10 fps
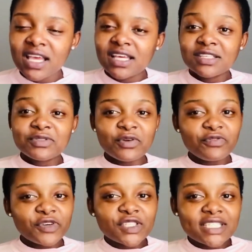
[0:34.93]
So
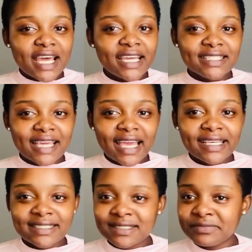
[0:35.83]
first night,
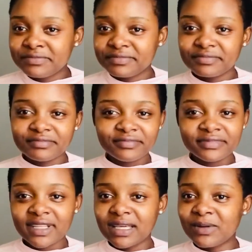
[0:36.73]
guys,
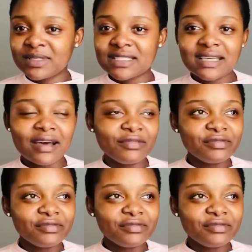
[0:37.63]
it was tough.